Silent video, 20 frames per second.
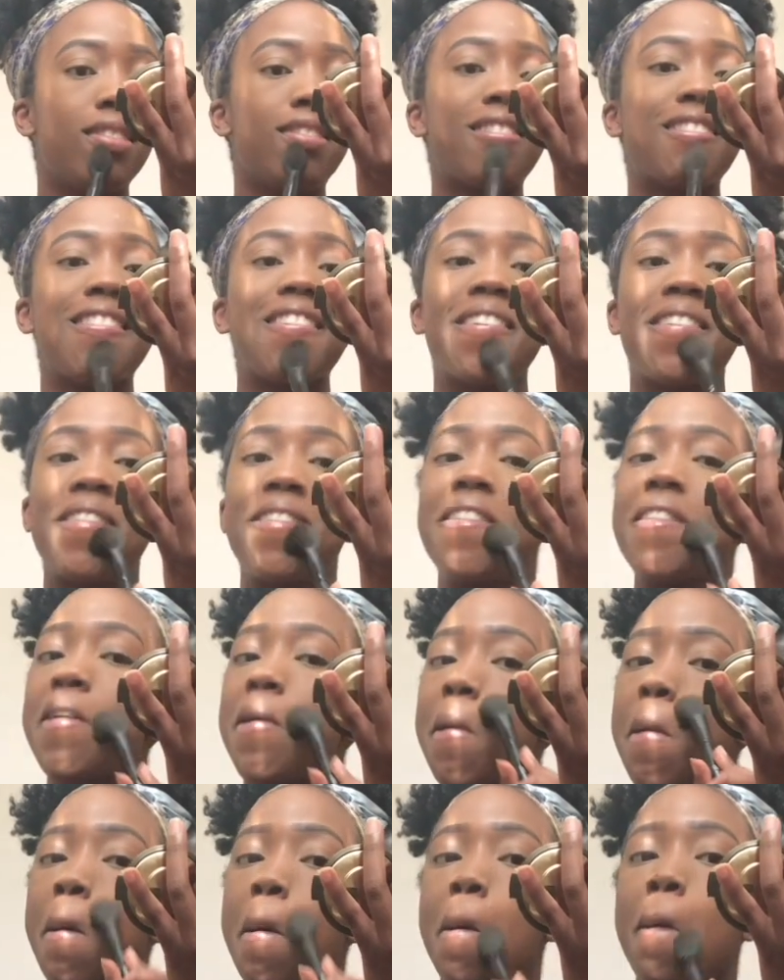so
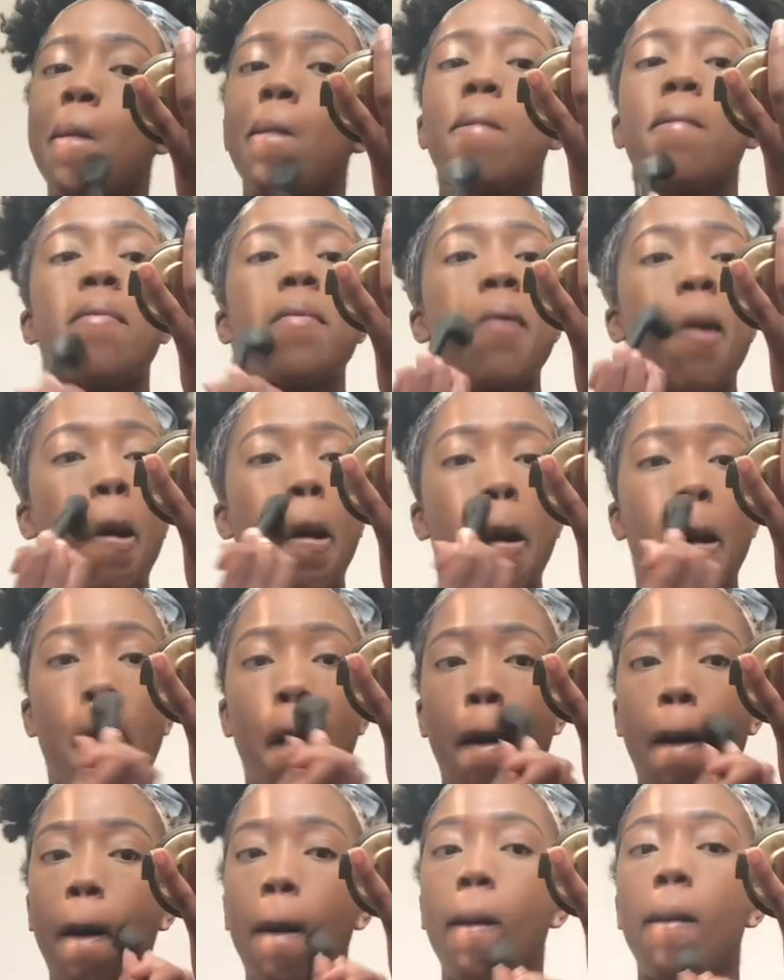
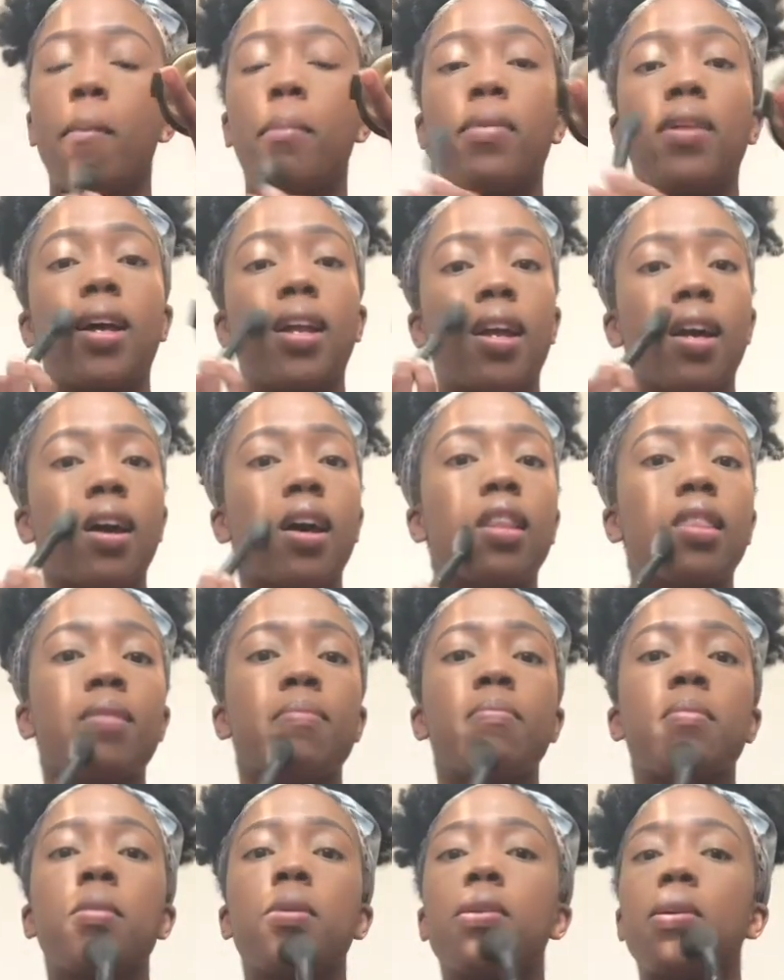I'm glad I got
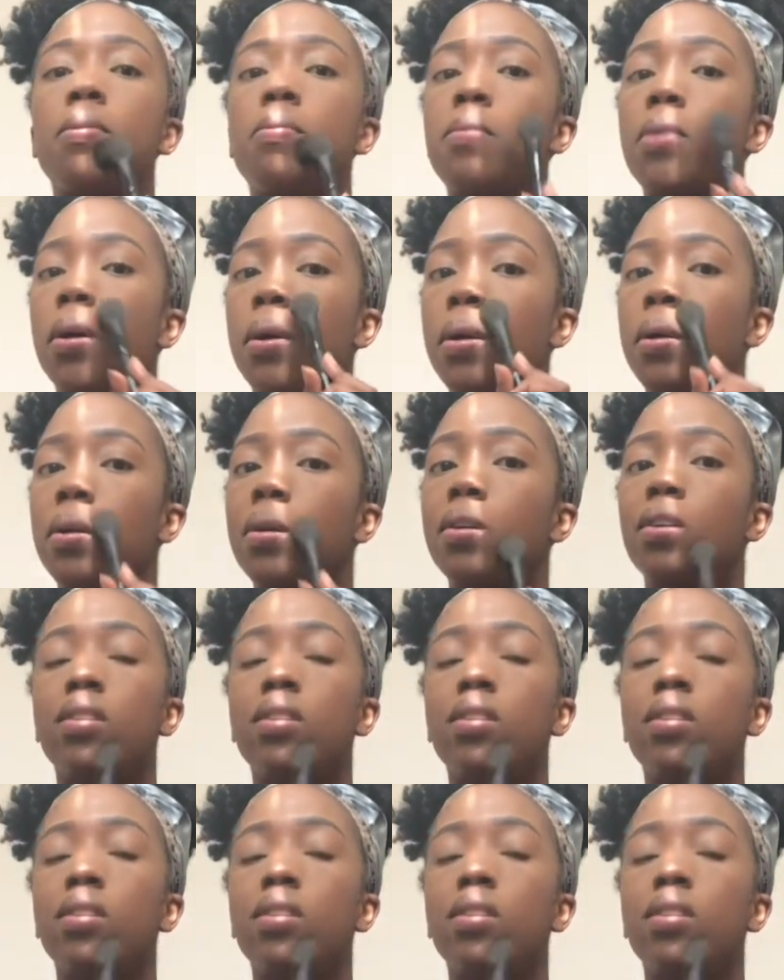the medium dark